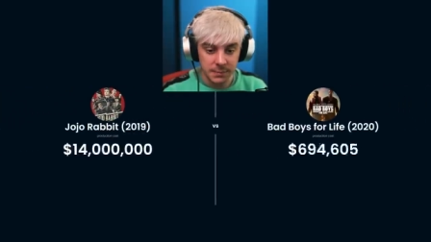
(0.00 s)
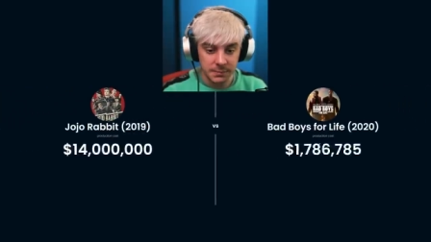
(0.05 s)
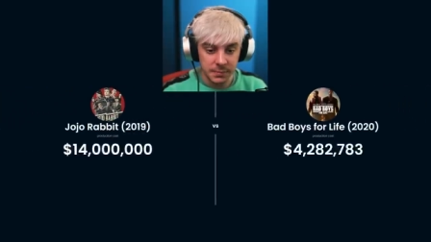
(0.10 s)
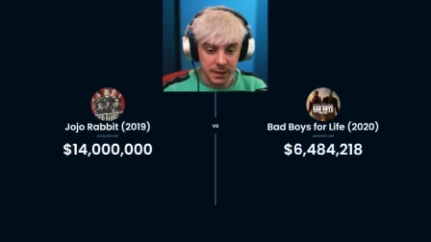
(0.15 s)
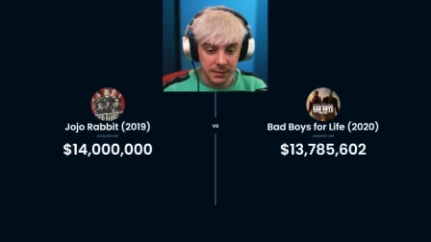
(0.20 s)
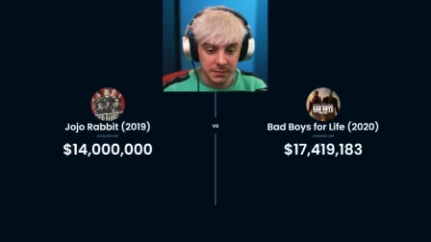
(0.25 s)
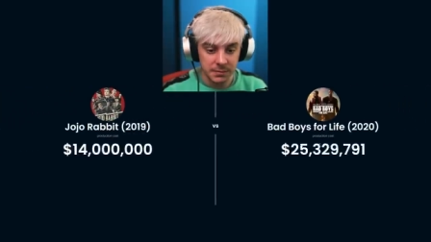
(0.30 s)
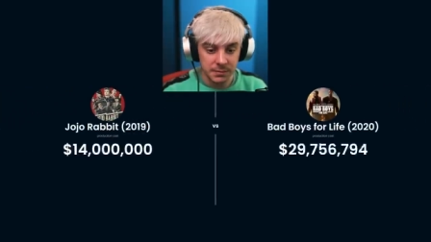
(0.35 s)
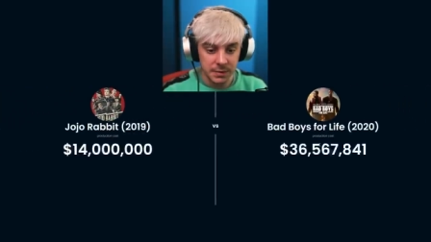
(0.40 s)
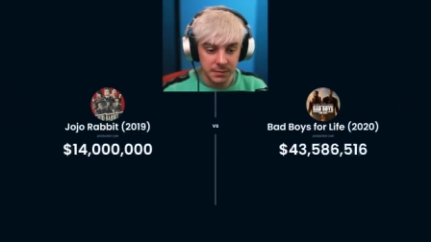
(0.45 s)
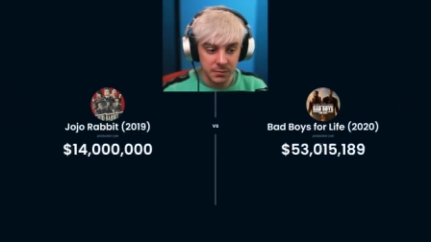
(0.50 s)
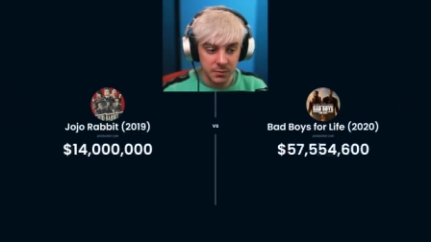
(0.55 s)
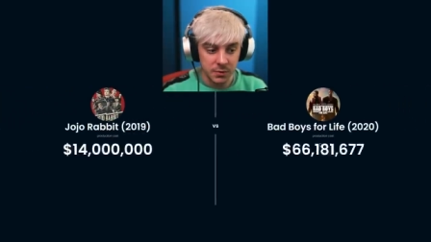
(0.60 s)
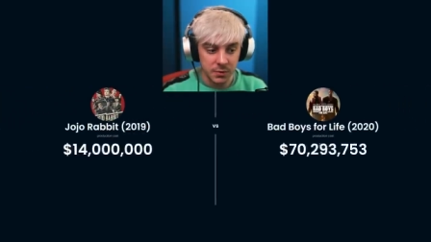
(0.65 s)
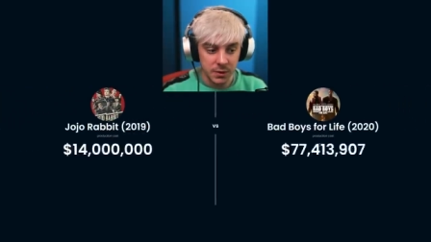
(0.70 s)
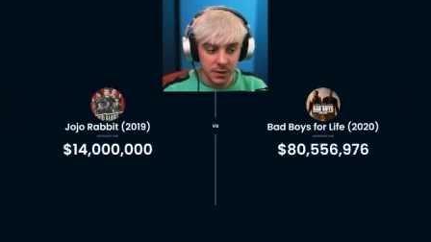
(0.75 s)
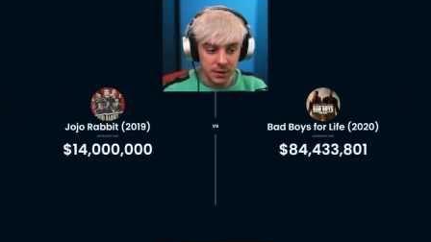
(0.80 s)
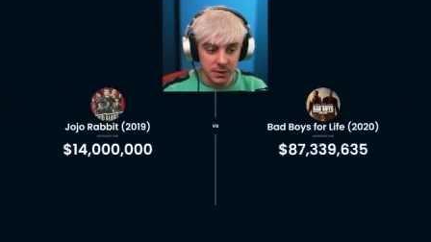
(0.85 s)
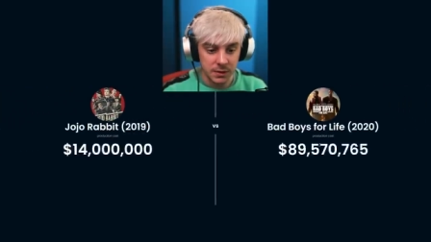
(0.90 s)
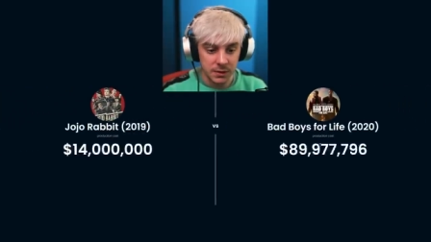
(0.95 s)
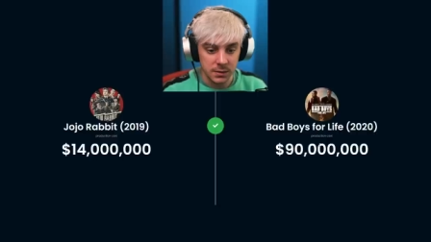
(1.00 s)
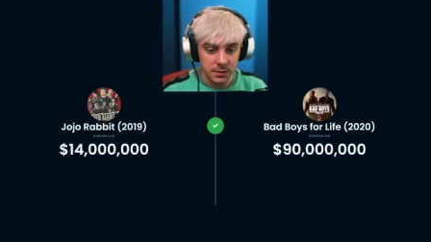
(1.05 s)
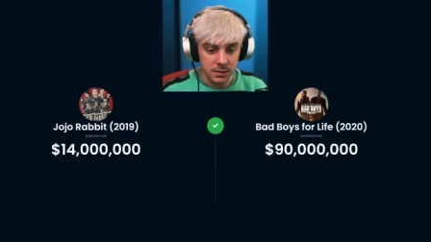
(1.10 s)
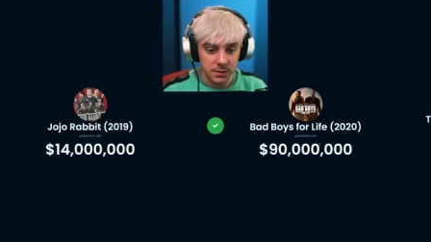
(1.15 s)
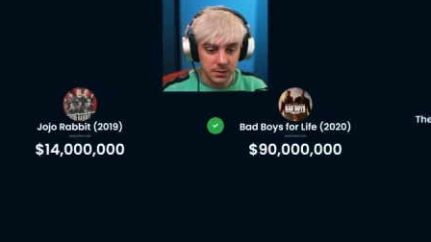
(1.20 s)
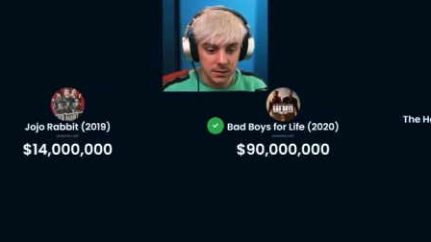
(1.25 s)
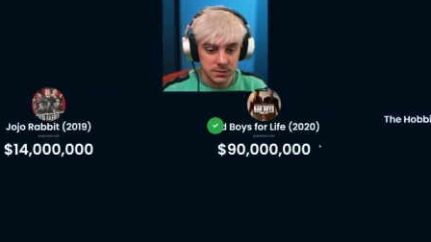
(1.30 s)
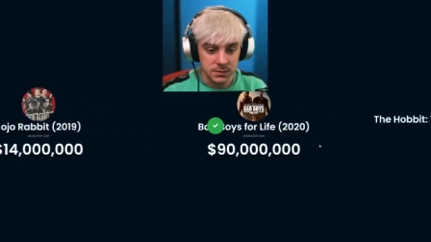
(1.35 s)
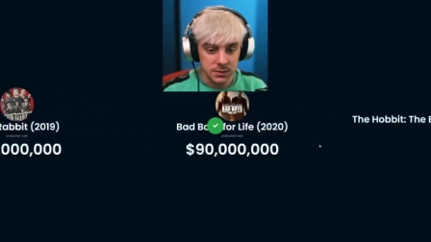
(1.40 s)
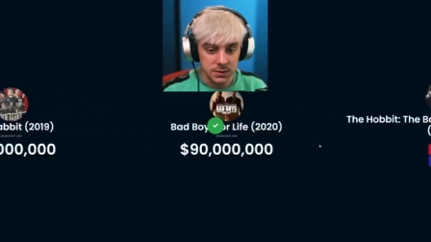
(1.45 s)
probably more than
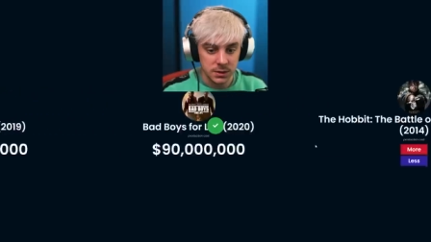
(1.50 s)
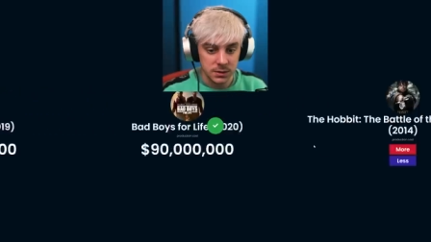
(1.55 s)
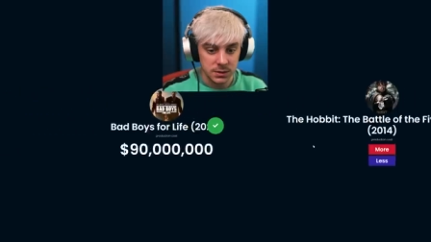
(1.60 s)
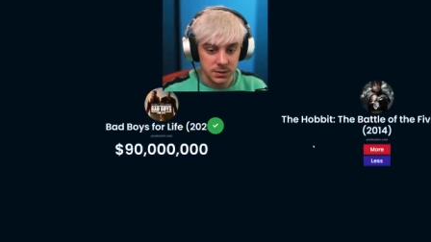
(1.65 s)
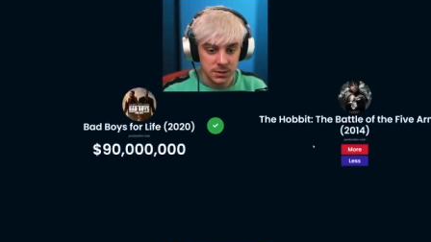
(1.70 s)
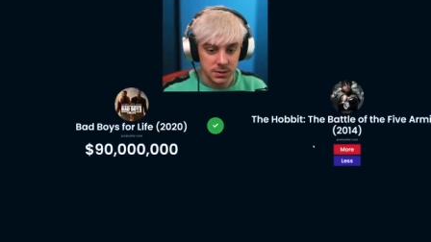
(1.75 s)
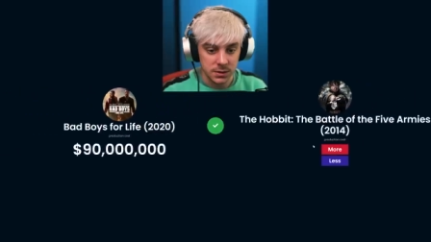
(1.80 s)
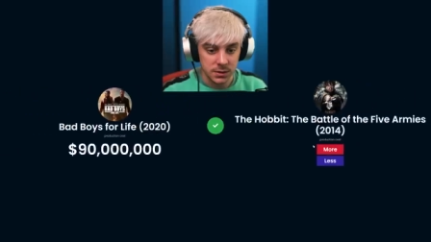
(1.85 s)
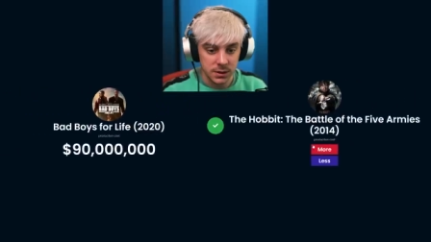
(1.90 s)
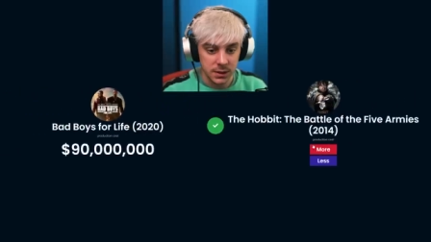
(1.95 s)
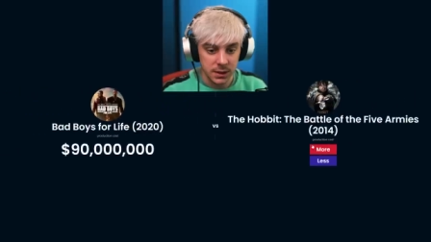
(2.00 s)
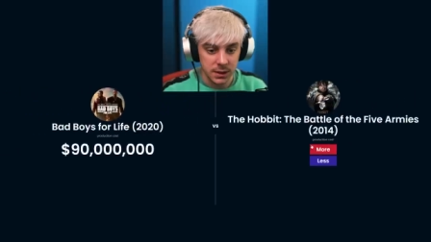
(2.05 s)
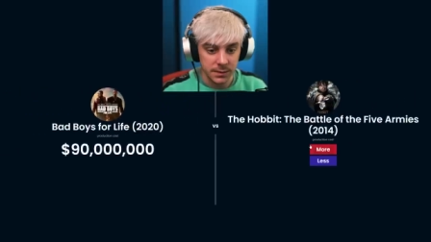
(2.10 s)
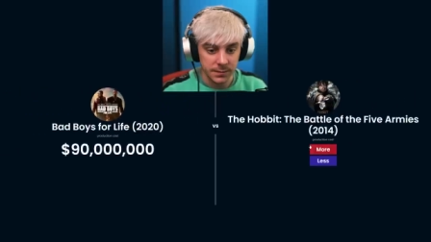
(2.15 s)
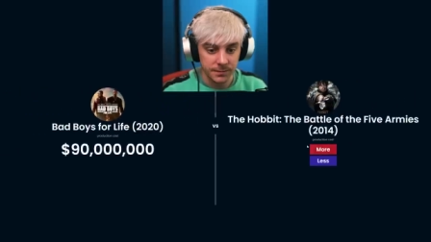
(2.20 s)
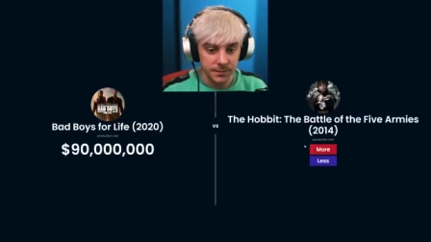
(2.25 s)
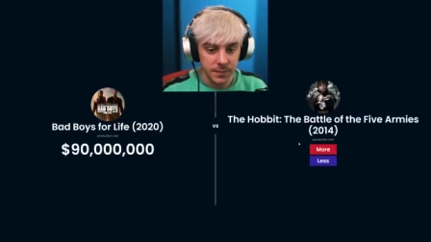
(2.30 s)
JoJo. Okay.